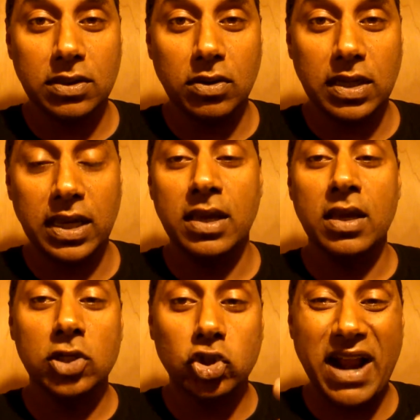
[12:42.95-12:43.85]
okay
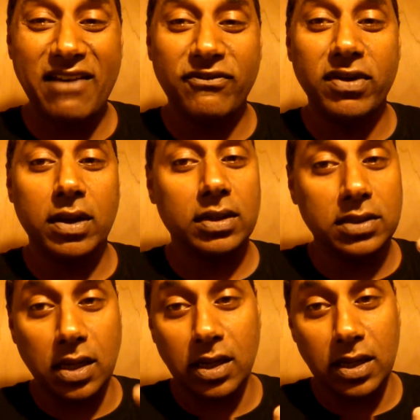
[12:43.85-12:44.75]
traffic
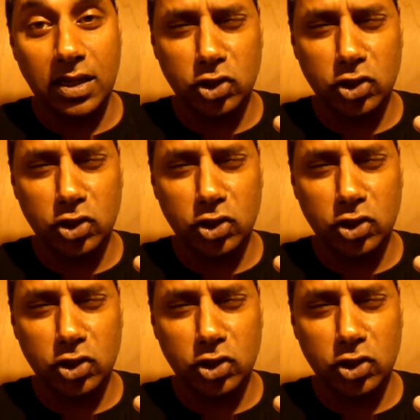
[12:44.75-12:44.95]
targeted